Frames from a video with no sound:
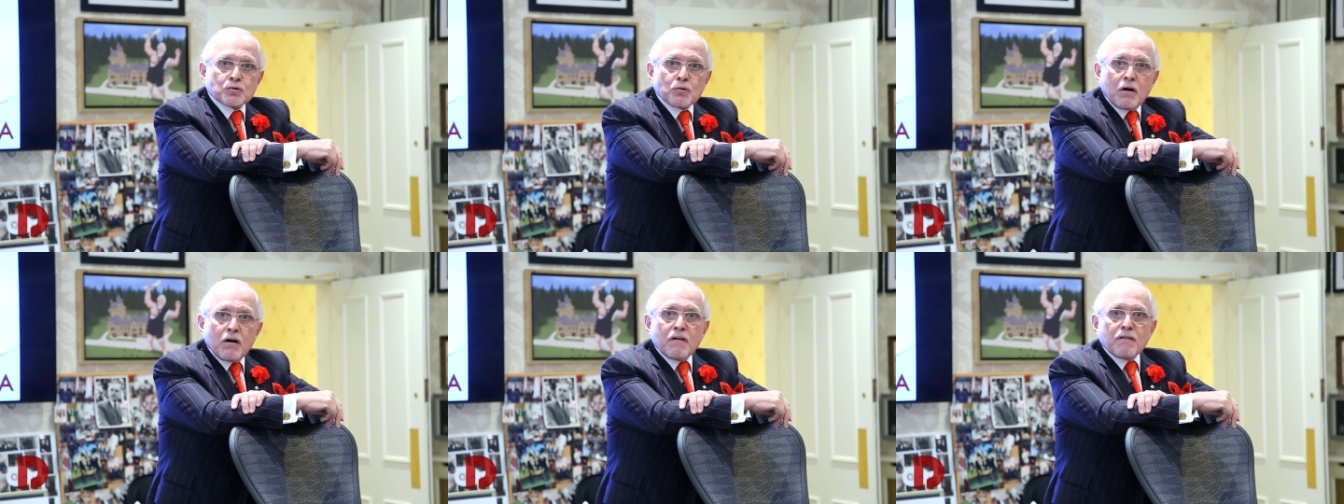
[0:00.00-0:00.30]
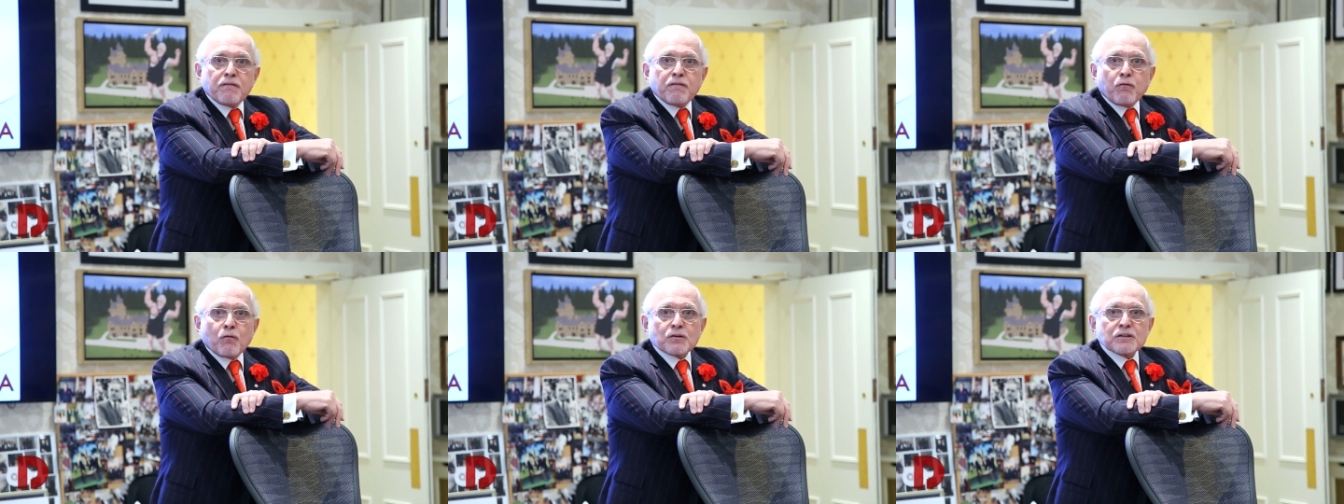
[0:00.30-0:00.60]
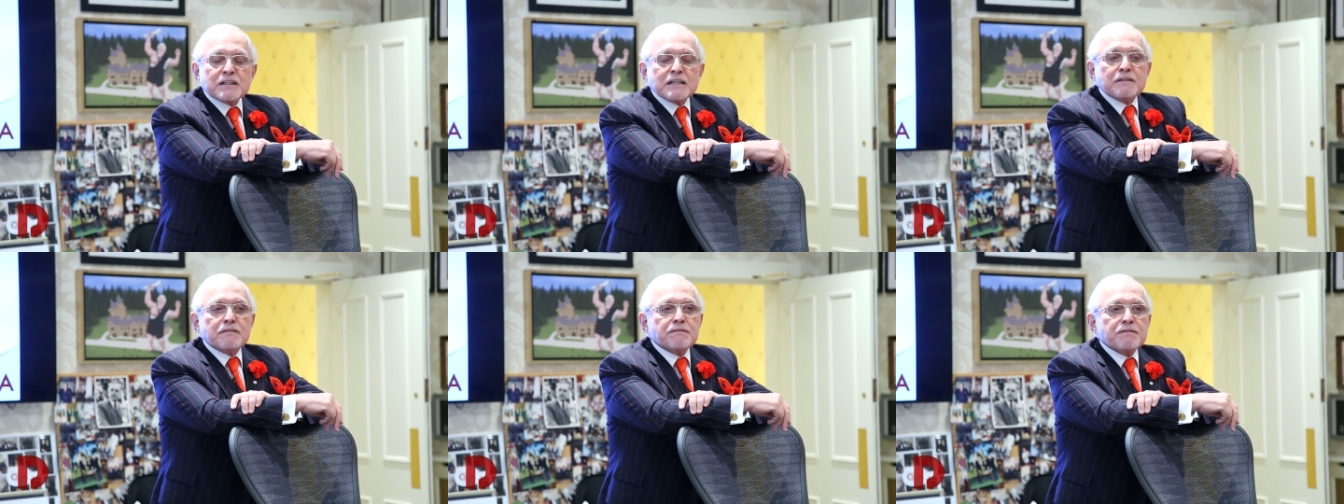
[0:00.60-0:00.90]
twelve,
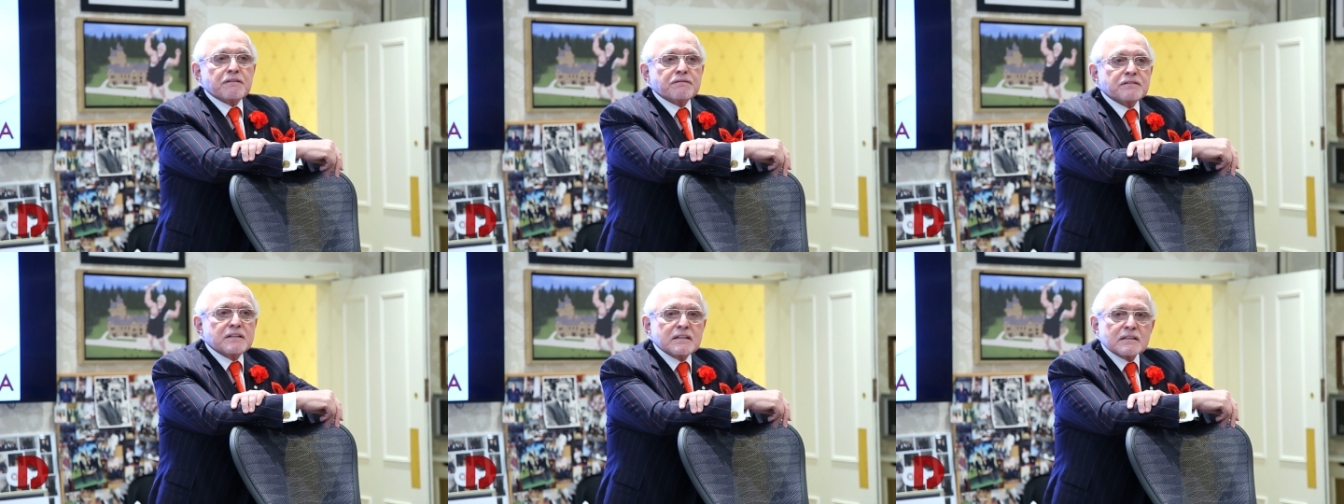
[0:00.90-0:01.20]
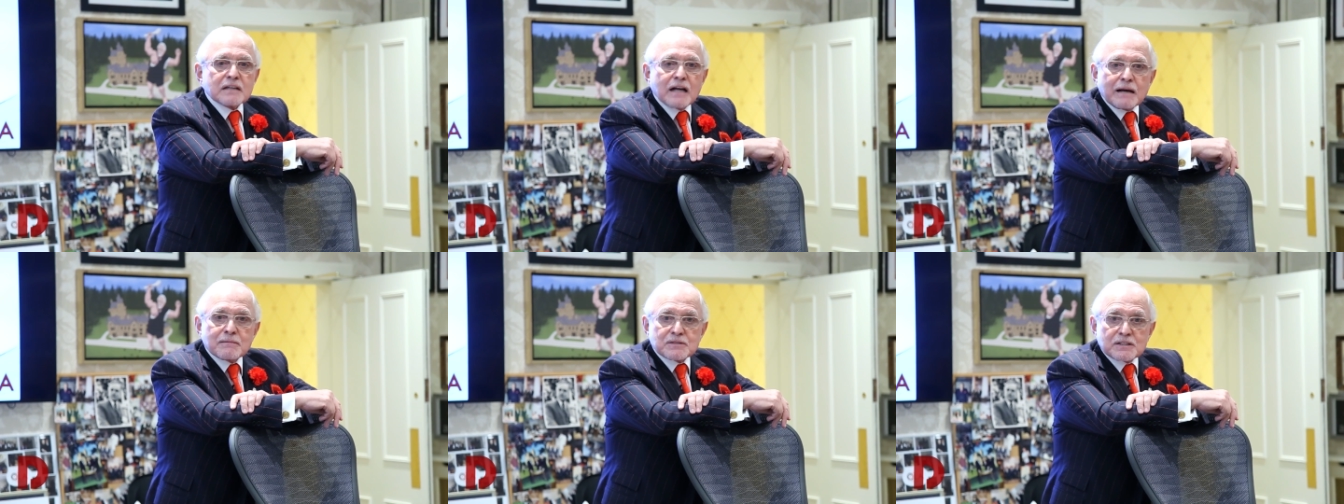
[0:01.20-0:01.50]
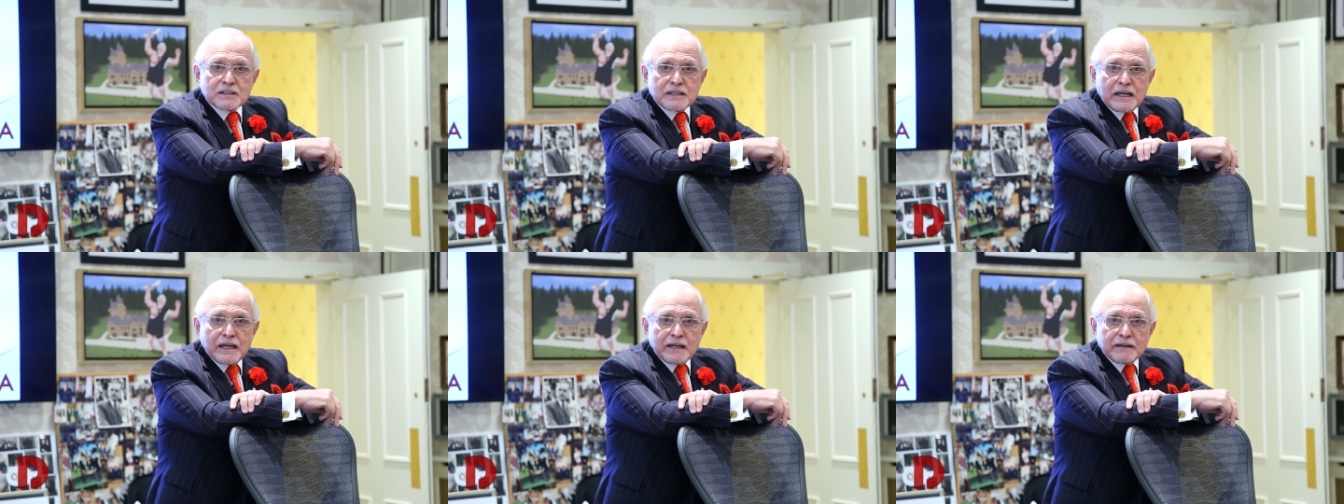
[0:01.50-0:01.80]
fourteen, fifteen times
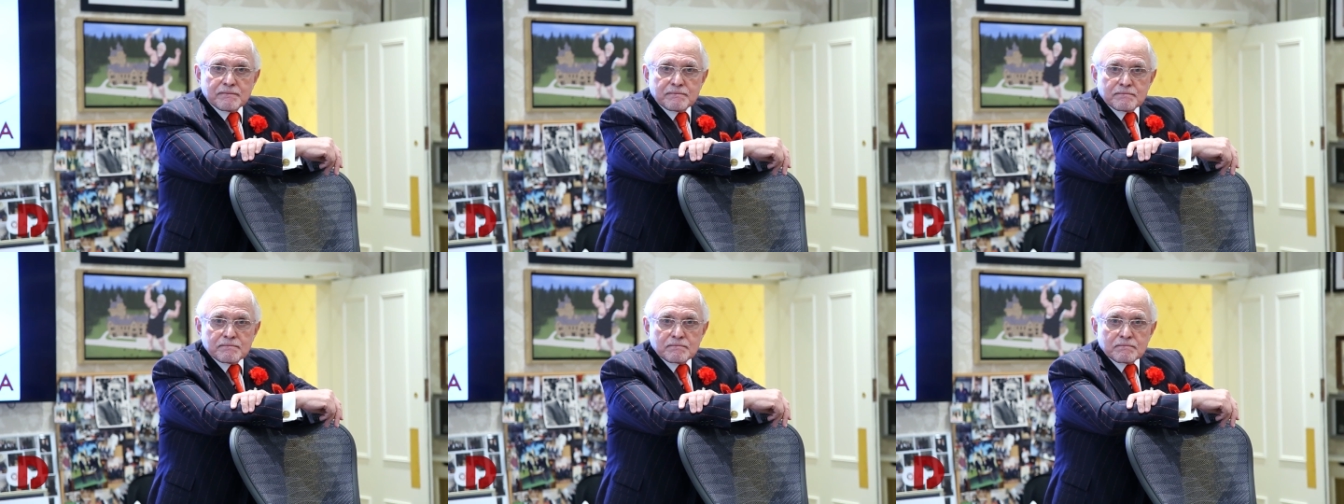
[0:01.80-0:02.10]
a day.